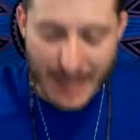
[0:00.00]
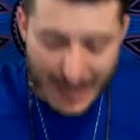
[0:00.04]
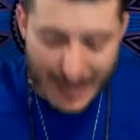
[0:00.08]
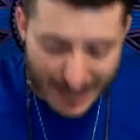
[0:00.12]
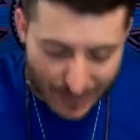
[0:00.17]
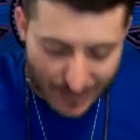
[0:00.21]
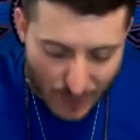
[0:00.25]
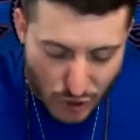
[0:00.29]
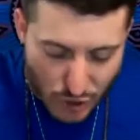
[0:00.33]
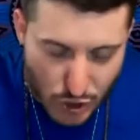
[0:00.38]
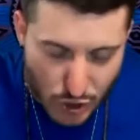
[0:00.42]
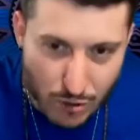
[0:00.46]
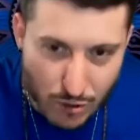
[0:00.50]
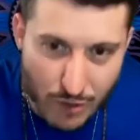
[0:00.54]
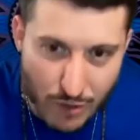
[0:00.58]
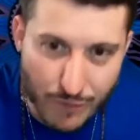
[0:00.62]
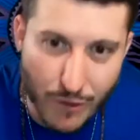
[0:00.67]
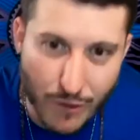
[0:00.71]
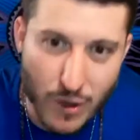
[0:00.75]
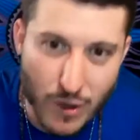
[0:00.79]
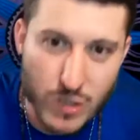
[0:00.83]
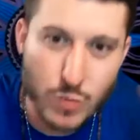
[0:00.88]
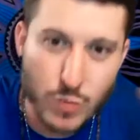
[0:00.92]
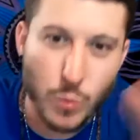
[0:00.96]

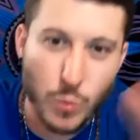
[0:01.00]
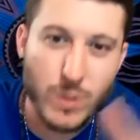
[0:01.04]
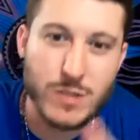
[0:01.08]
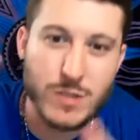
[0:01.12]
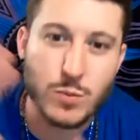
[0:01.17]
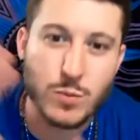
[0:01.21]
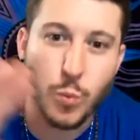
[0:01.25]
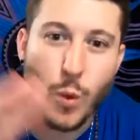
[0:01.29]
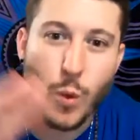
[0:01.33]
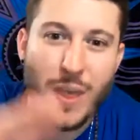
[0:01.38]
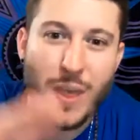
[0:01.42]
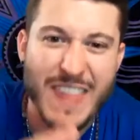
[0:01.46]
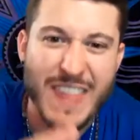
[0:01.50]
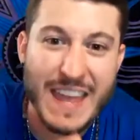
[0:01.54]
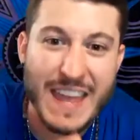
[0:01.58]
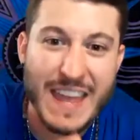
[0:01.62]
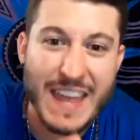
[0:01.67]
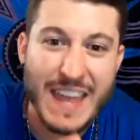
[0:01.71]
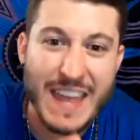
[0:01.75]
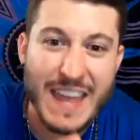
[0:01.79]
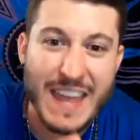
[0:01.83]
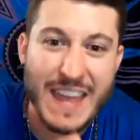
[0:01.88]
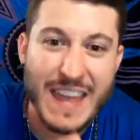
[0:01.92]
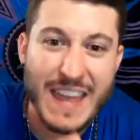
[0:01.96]
universe was
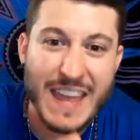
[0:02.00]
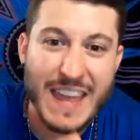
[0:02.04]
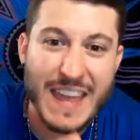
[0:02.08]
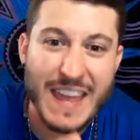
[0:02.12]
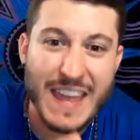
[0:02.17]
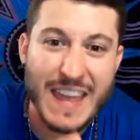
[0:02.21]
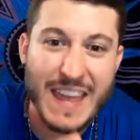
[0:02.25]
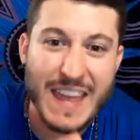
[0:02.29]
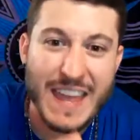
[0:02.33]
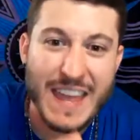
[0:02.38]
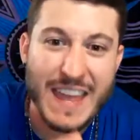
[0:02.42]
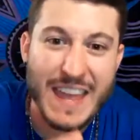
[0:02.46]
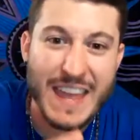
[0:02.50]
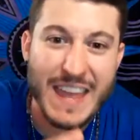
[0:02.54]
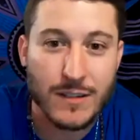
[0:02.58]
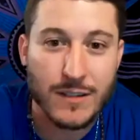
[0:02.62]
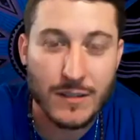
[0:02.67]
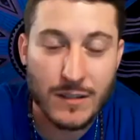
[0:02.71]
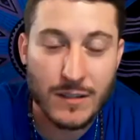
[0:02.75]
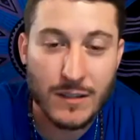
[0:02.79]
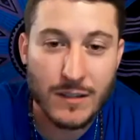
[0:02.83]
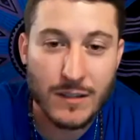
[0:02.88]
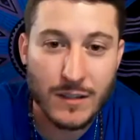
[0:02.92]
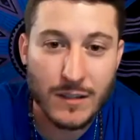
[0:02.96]
within that.
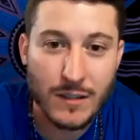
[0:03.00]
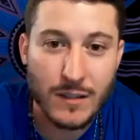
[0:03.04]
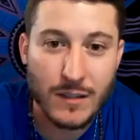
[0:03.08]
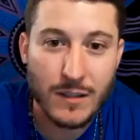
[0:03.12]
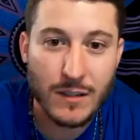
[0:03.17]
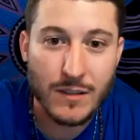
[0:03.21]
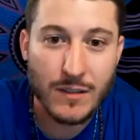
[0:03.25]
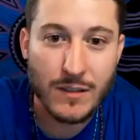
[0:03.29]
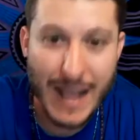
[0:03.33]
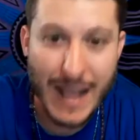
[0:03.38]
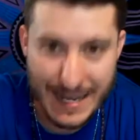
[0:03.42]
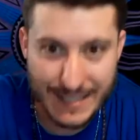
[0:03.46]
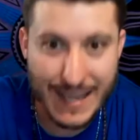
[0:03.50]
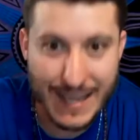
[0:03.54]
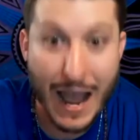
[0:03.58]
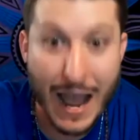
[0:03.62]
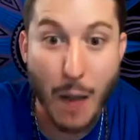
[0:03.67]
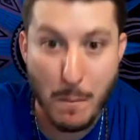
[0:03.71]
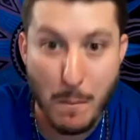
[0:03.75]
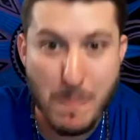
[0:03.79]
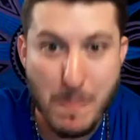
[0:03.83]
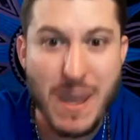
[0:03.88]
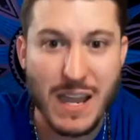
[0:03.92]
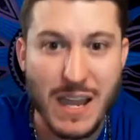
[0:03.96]
That's
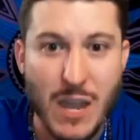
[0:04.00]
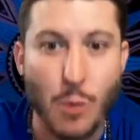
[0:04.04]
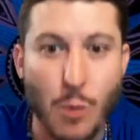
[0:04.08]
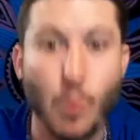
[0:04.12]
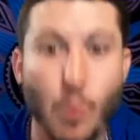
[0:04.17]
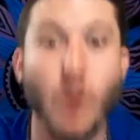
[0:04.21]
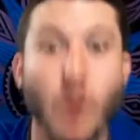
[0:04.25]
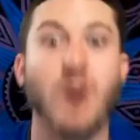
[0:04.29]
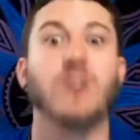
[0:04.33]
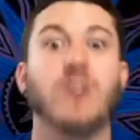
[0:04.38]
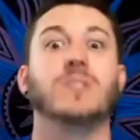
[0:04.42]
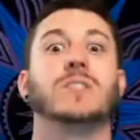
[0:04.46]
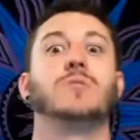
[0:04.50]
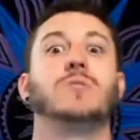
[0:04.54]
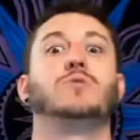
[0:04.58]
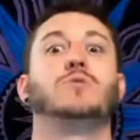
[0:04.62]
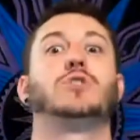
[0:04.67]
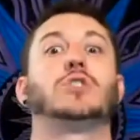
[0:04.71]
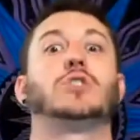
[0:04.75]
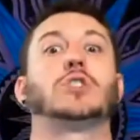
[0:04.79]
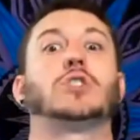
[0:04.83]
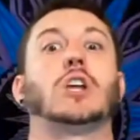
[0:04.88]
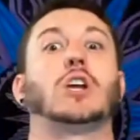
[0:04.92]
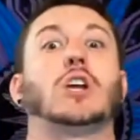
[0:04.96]
how big it was. It was
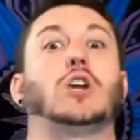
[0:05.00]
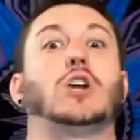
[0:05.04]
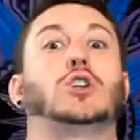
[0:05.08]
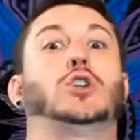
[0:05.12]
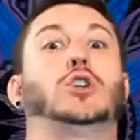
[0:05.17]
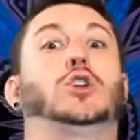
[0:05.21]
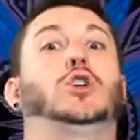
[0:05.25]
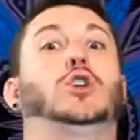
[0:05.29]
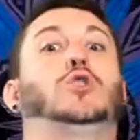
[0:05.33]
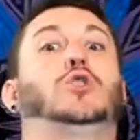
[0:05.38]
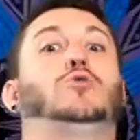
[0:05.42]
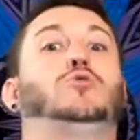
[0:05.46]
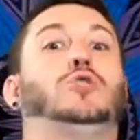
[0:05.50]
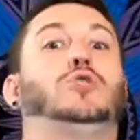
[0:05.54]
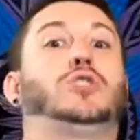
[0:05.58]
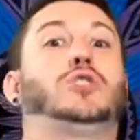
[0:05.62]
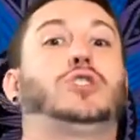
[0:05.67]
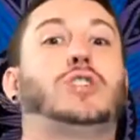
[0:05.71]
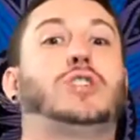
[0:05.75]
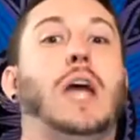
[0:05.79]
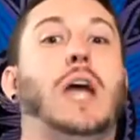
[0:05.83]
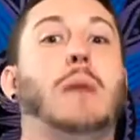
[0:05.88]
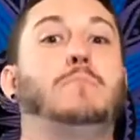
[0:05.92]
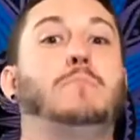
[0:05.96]
just like a huge
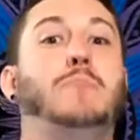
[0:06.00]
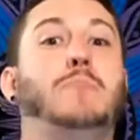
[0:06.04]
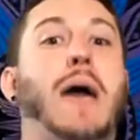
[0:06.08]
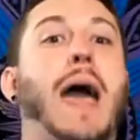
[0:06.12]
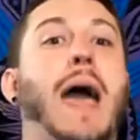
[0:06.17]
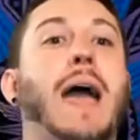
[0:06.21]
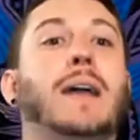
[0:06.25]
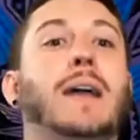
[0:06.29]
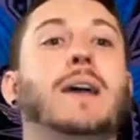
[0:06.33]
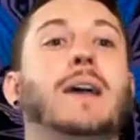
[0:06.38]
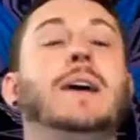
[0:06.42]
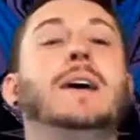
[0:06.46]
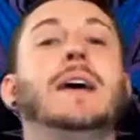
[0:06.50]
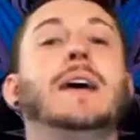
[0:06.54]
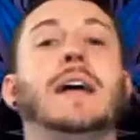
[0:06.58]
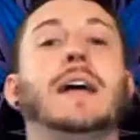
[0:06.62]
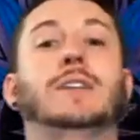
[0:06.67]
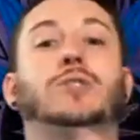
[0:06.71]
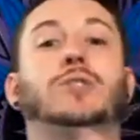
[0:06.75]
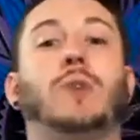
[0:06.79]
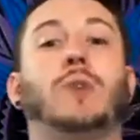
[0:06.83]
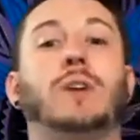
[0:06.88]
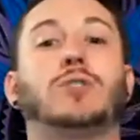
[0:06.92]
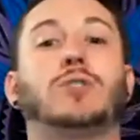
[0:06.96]
step back. And
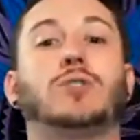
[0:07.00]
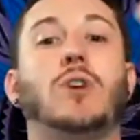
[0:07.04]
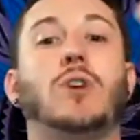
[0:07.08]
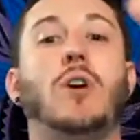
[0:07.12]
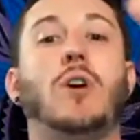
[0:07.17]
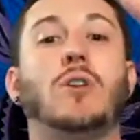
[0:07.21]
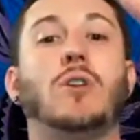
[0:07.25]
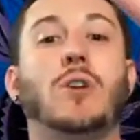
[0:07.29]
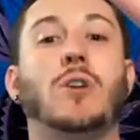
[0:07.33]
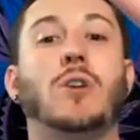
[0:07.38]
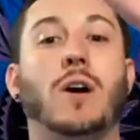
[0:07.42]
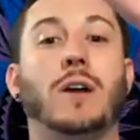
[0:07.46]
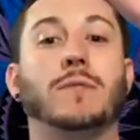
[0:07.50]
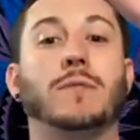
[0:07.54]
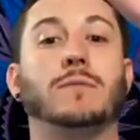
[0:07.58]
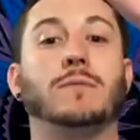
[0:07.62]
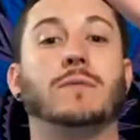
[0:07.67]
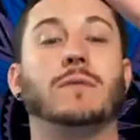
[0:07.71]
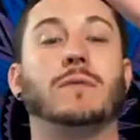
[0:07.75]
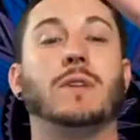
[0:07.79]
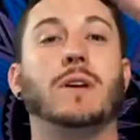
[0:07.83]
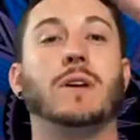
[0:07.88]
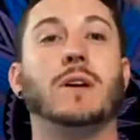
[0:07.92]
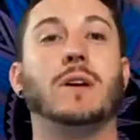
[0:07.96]
so I saw God,
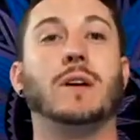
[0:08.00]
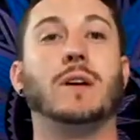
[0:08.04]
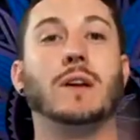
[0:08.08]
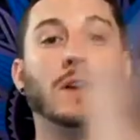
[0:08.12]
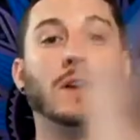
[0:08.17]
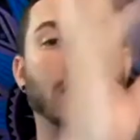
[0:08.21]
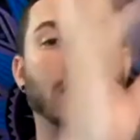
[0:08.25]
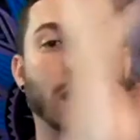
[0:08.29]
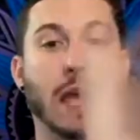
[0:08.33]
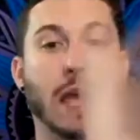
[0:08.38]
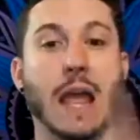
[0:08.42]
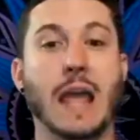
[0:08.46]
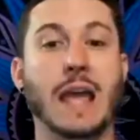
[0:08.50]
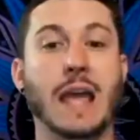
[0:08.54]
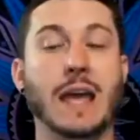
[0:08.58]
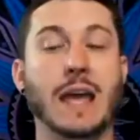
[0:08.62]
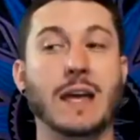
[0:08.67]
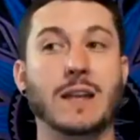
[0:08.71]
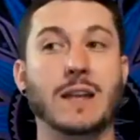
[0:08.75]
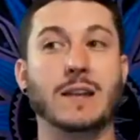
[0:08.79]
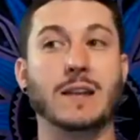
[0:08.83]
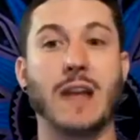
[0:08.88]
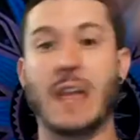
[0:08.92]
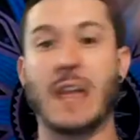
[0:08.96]

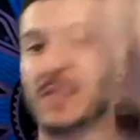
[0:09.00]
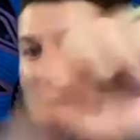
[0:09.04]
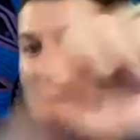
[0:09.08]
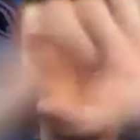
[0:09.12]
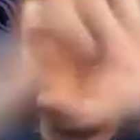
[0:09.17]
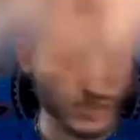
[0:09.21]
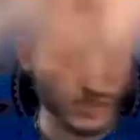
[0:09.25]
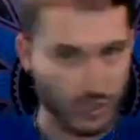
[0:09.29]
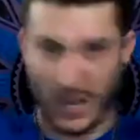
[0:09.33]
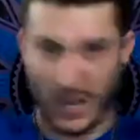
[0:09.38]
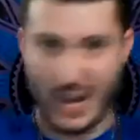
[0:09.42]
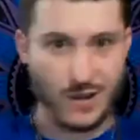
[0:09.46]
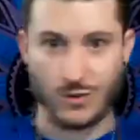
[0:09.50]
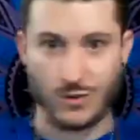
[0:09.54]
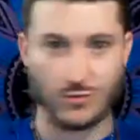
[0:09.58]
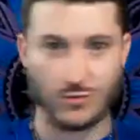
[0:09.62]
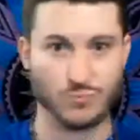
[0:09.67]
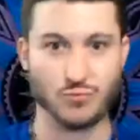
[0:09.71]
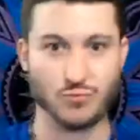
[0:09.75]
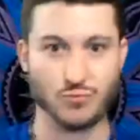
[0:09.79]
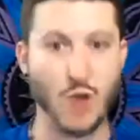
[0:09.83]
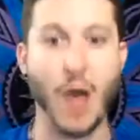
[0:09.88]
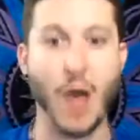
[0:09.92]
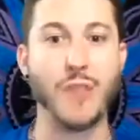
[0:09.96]
and there was like
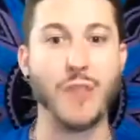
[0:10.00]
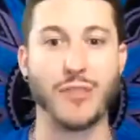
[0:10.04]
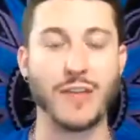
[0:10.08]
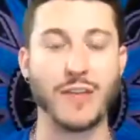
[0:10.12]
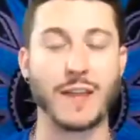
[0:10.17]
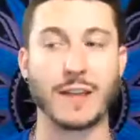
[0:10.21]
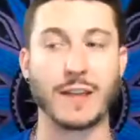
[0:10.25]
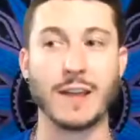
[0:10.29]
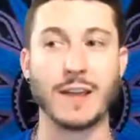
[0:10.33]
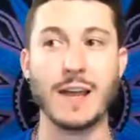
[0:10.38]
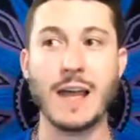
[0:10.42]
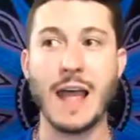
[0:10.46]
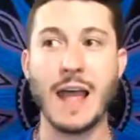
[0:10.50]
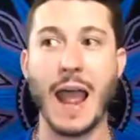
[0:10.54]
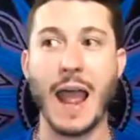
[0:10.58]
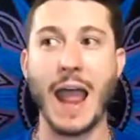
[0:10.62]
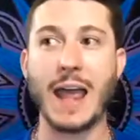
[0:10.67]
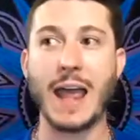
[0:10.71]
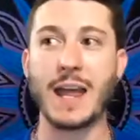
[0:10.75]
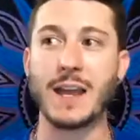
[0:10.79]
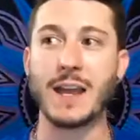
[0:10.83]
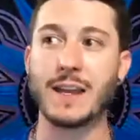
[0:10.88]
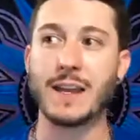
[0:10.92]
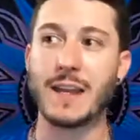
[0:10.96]
nothing.
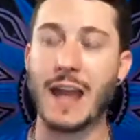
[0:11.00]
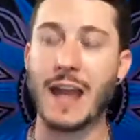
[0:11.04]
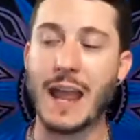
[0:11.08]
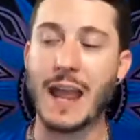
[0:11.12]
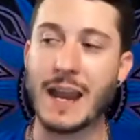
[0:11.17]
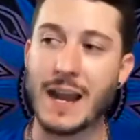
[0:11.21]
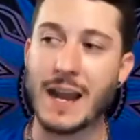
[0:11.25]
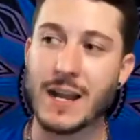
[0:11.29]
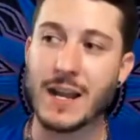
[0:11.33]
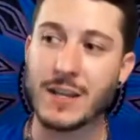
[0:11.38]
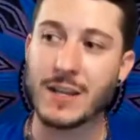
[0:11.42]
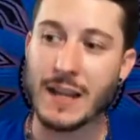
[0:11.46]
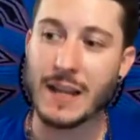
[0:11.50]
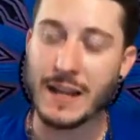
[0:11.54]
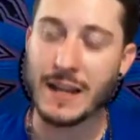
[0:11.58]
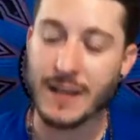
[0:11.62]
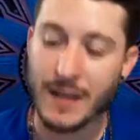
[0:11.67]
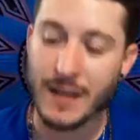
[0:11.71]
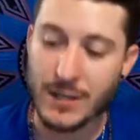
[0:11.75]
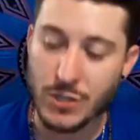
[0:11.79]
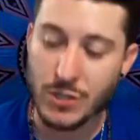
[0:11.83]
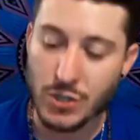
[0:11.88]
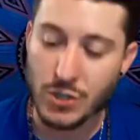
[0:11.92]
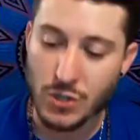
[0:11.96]
And
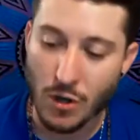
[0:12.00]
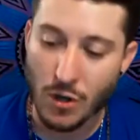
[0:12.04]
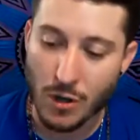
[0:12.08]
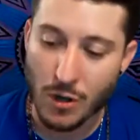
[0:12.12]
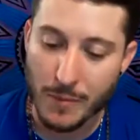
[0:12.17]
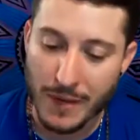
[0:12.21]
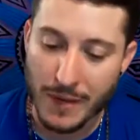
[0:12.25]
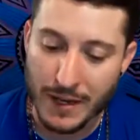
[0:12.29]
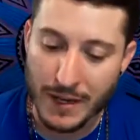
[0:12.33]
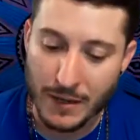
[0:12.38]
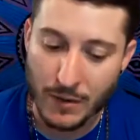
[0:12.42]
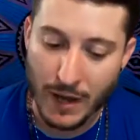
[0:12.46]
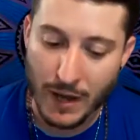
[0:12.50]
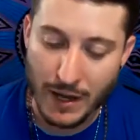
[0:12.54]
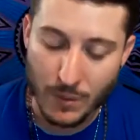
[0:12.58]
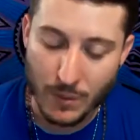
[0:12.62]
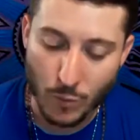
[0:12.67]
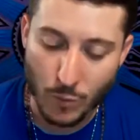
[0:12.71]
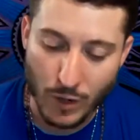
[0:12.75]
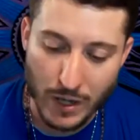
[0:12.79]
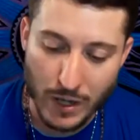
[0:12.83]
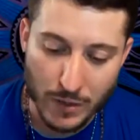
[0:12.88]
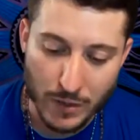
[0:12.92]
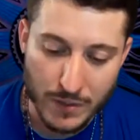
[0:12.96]
I saw him, and
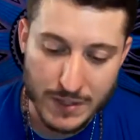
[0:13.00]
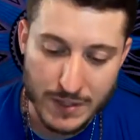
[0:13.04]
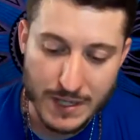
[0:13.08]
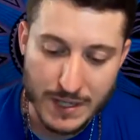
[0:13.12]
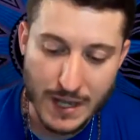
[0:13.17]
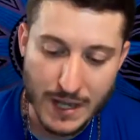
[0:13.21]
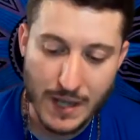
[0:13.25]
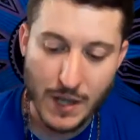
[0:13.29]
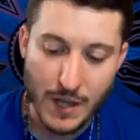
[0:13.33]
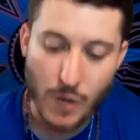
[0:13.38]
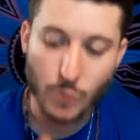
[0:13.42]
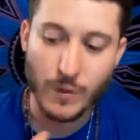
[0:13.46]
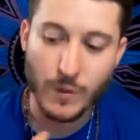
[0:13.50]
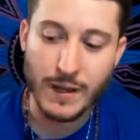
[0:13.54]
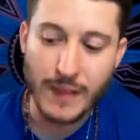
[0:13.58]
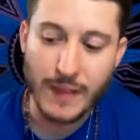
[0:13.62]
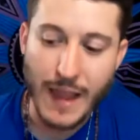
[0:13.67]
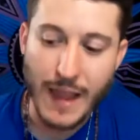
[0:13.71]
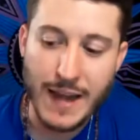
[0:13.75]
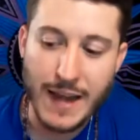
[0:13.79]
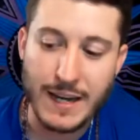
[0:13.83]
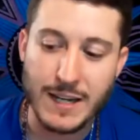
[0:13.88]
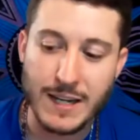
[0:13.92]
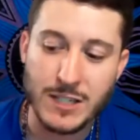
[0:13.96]
what he was
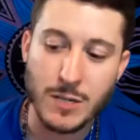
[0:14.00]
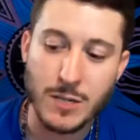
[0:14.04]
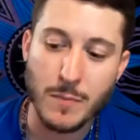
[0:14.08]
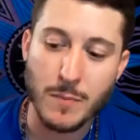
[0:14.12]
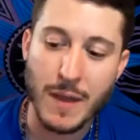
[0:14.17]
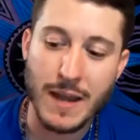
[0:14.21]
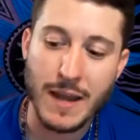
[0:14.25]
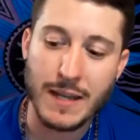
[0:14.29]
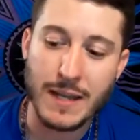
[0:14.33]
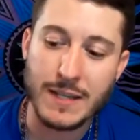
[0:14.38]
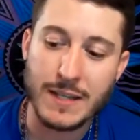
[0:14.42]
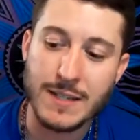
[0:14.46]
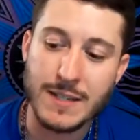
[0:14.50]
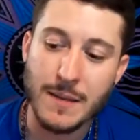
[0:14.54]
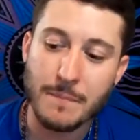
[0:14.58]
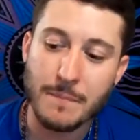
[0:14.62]
relating to me is,